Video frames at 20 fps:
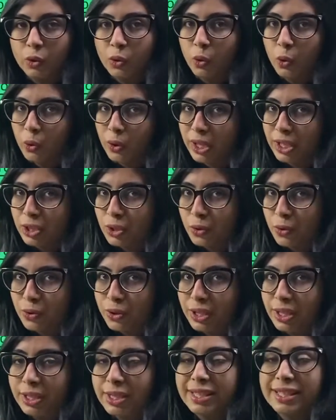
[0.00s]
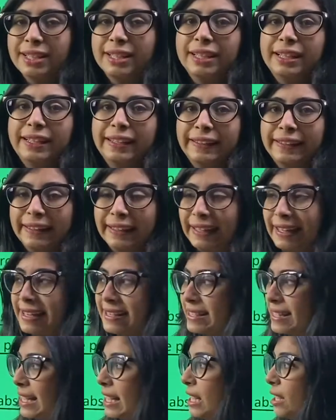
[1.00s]
Okay students,
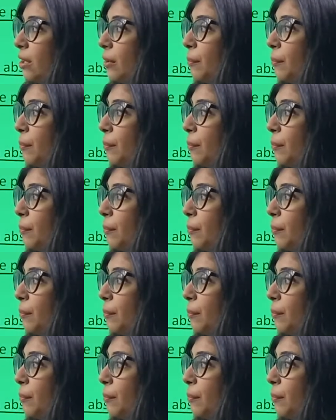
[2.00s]
easy.